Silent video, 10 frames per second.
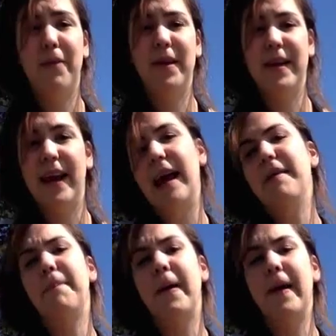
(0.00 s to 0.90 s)
one day
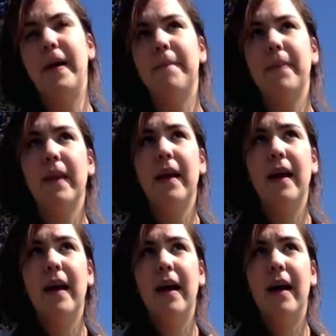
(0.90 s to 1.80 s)
I put
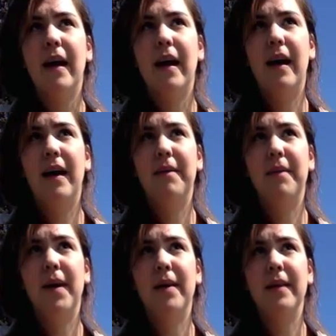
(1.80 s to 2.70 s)

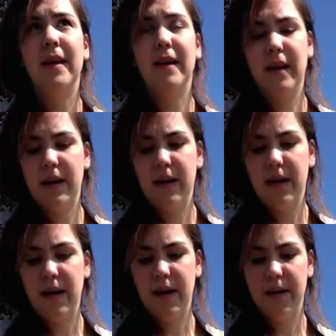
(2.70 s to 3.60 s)
on there,
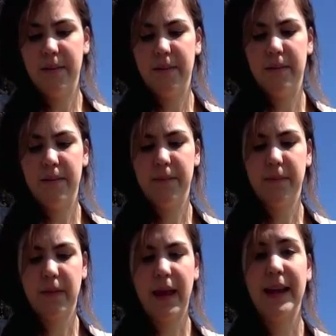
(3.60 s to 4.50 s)
I
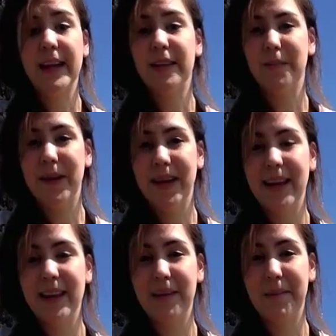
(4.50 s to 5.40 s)
Need to
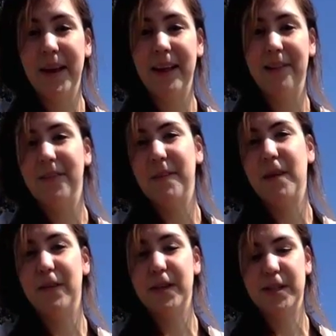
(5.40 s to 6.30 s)
Pee, the male and
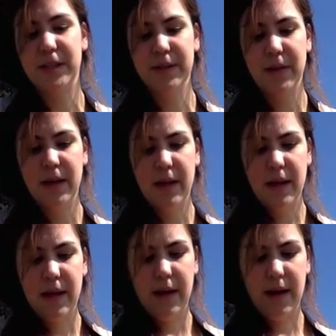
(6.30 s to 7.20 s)
female version,
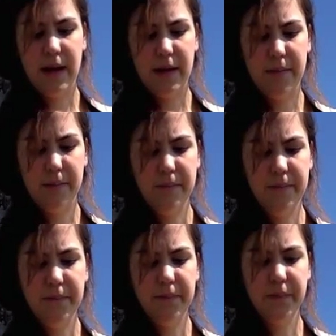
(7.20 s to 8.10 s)

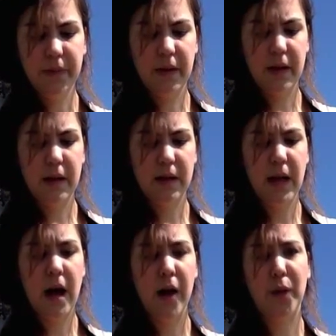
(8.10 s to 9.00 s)

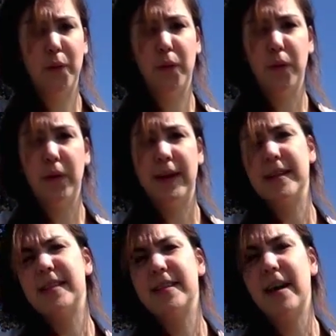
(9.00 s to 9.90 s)
Kla Uk
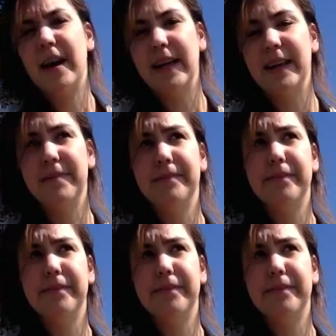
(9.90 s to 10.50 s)
Ugan Sanagan,